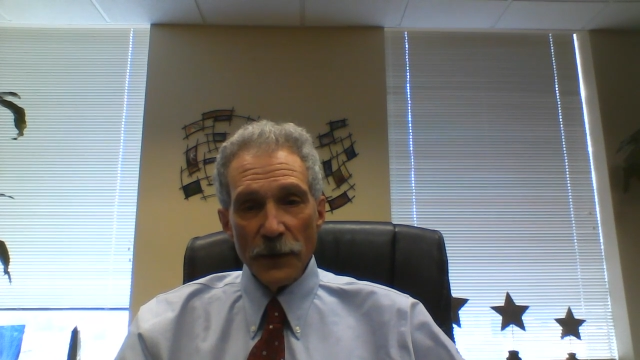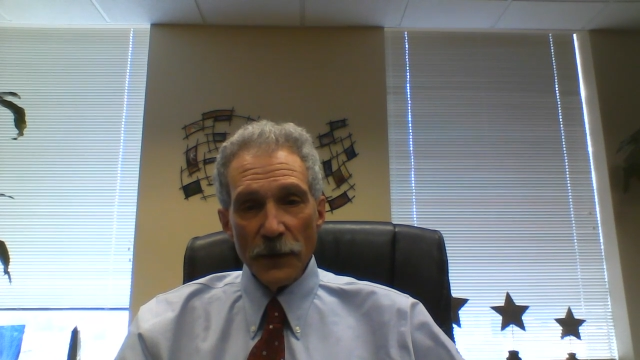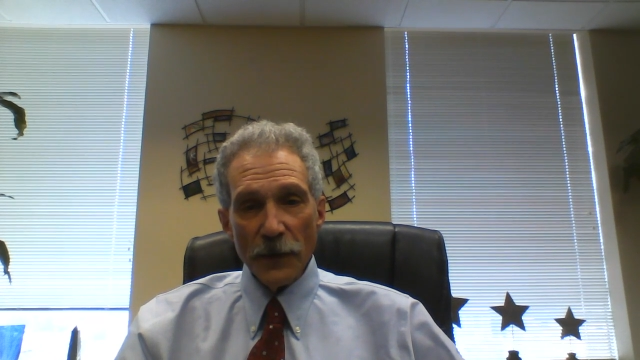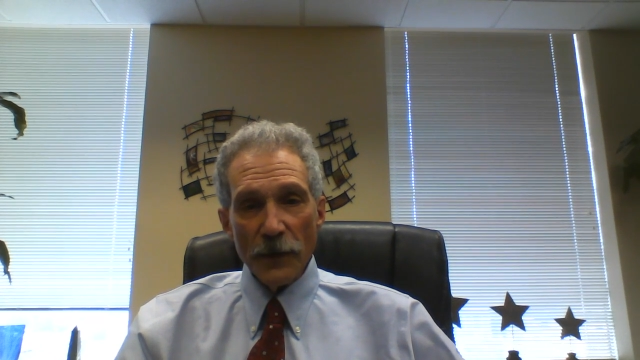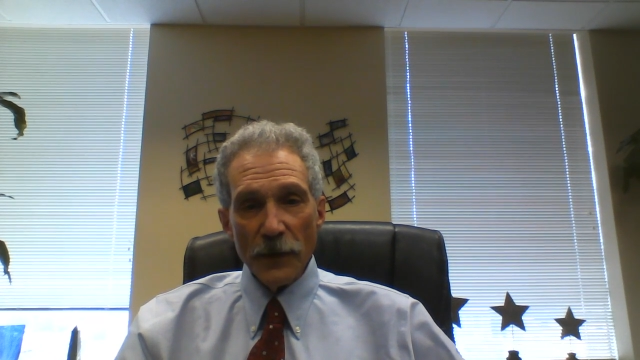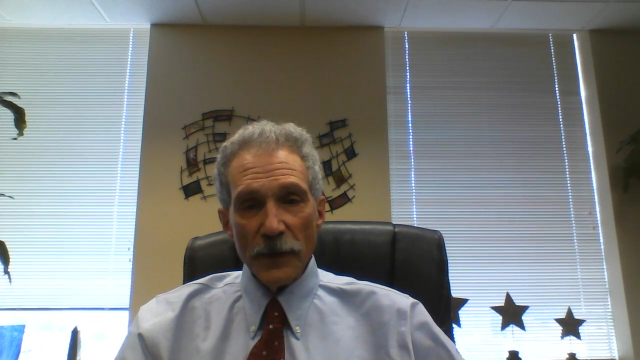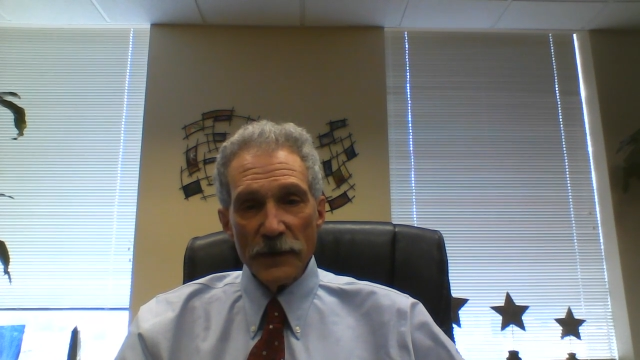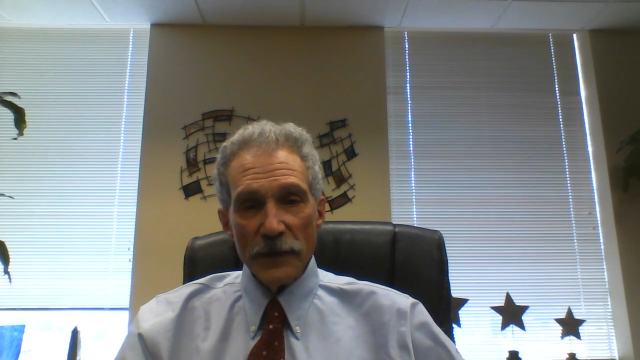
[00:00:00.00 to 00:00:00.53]

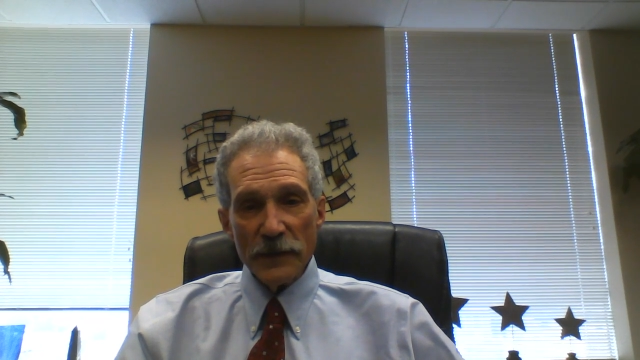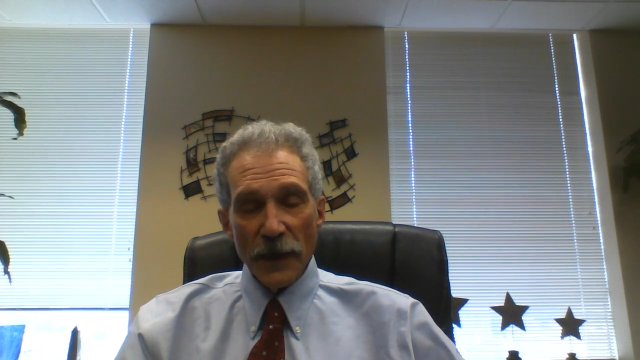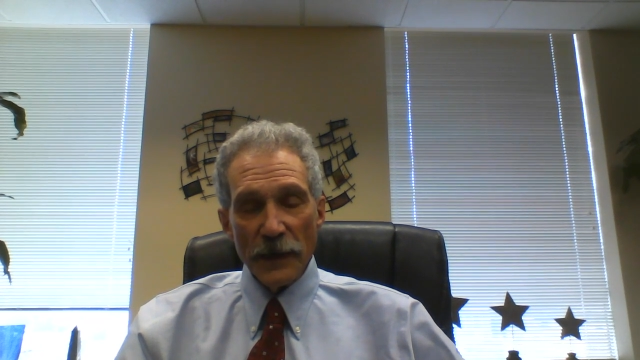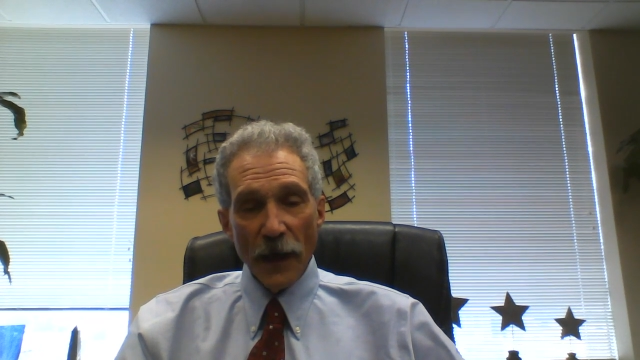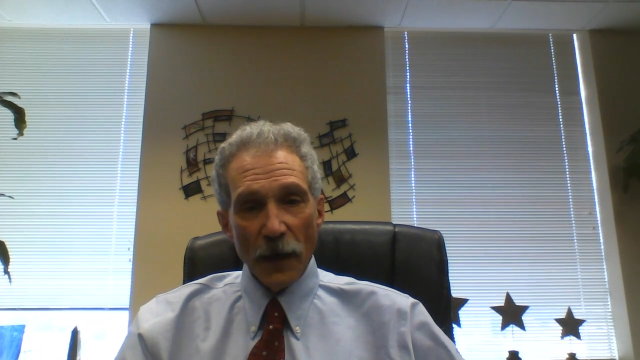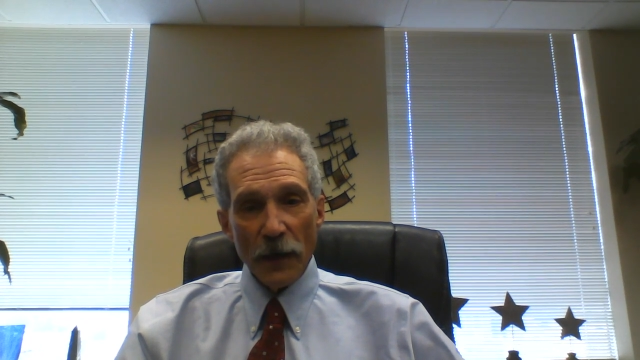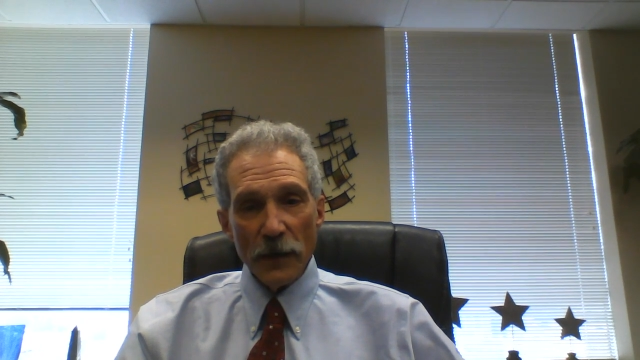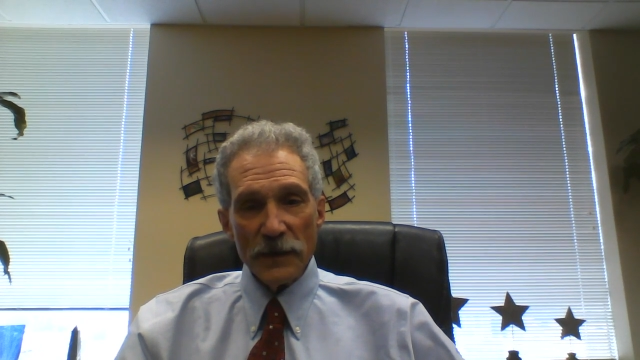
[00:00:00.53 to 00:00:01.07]
There is an
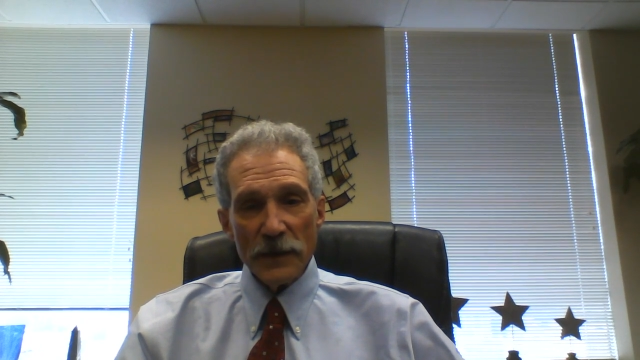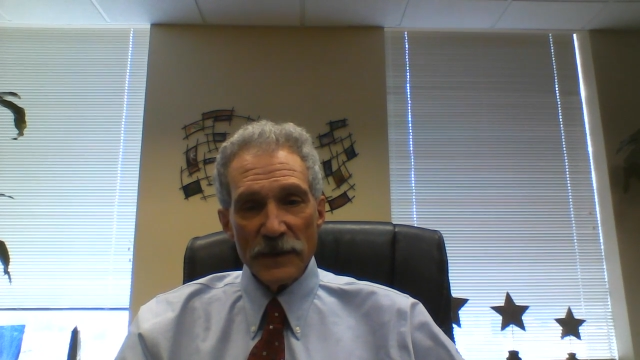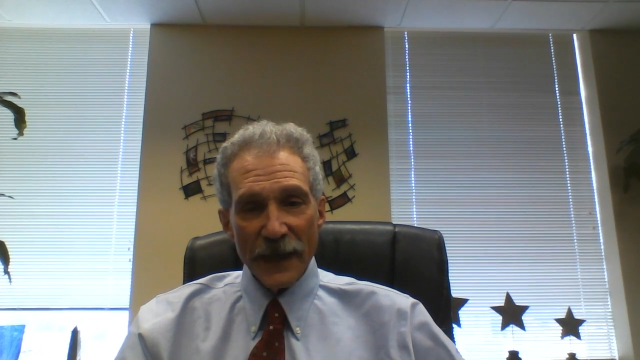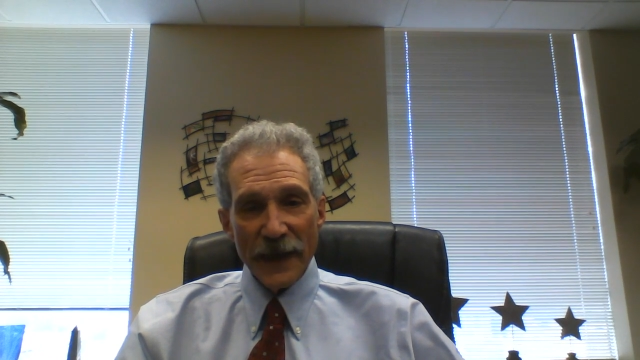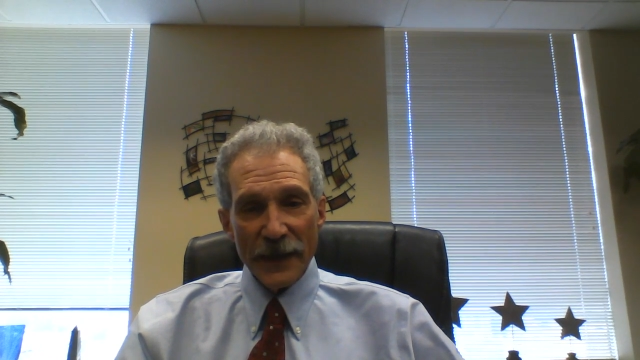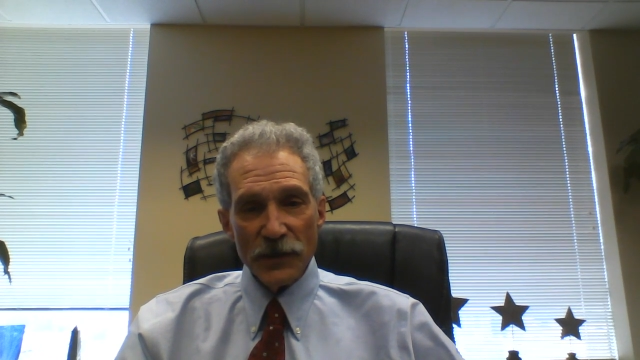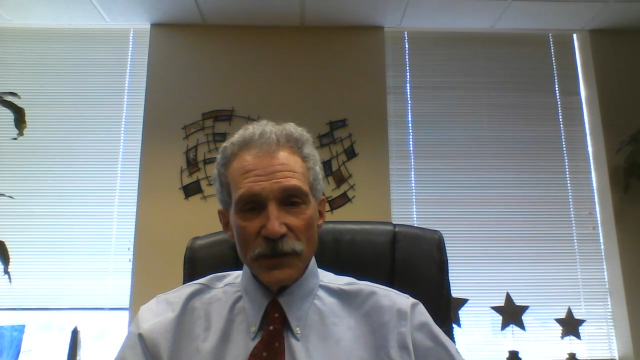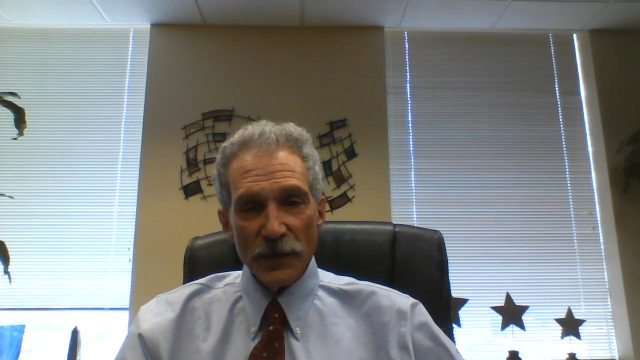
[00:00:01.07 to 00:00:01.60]
art
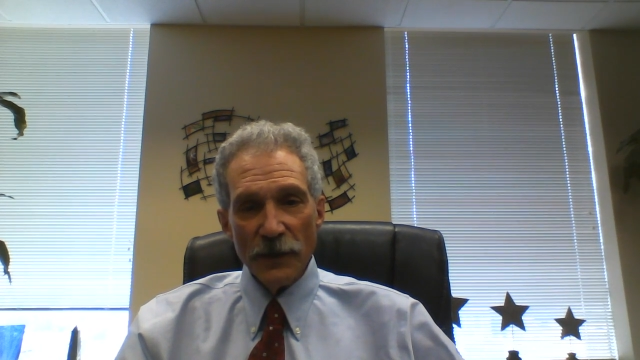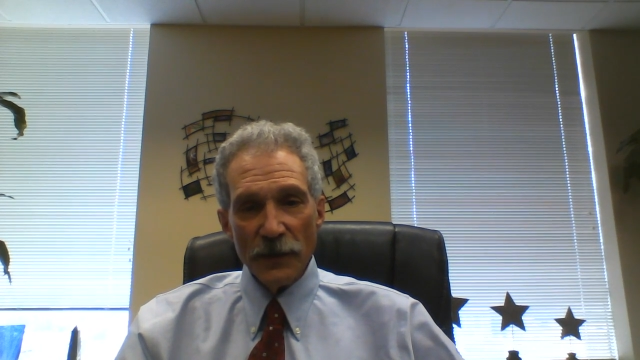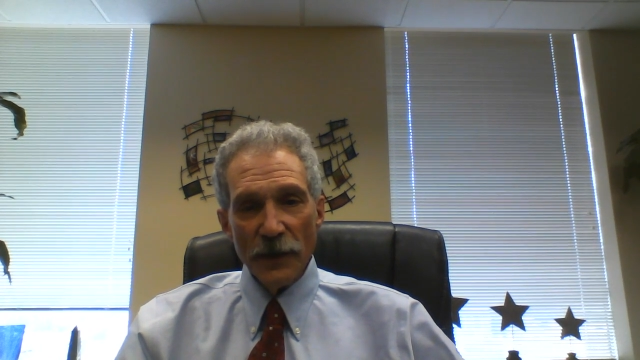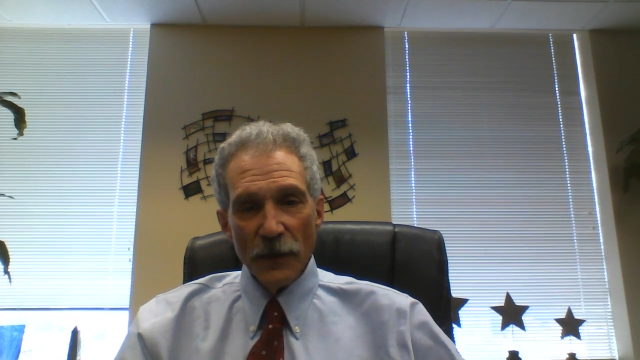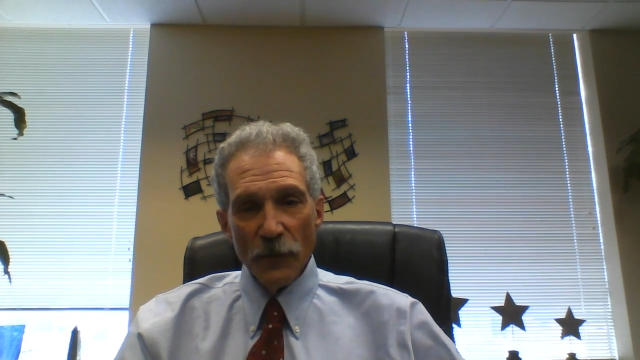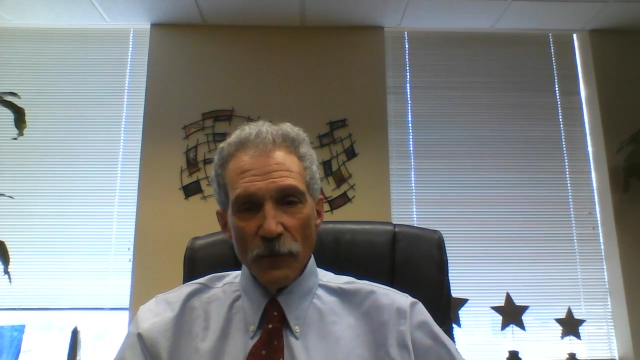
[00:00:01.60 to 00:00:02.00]
section,